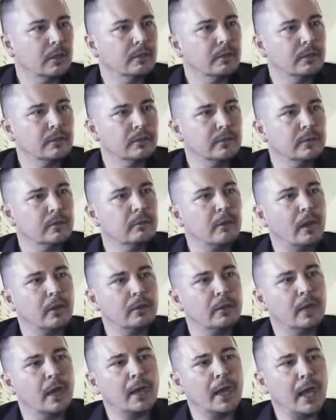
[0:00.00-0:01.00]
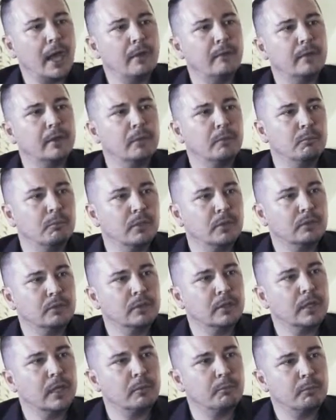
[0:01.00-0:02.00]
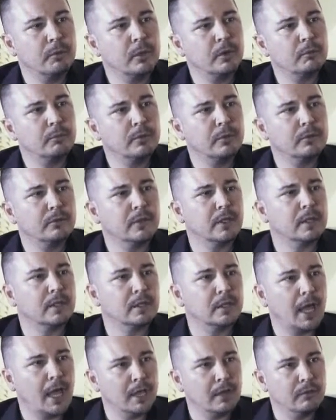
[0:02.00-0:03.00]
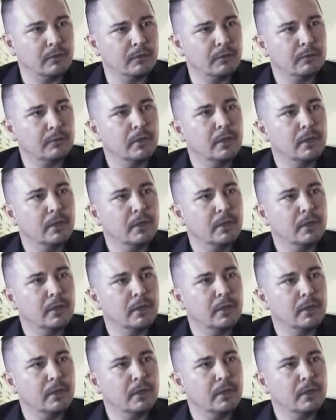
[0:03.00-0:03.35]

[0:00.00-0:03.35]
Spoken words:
This is about not having mission and purpose in life,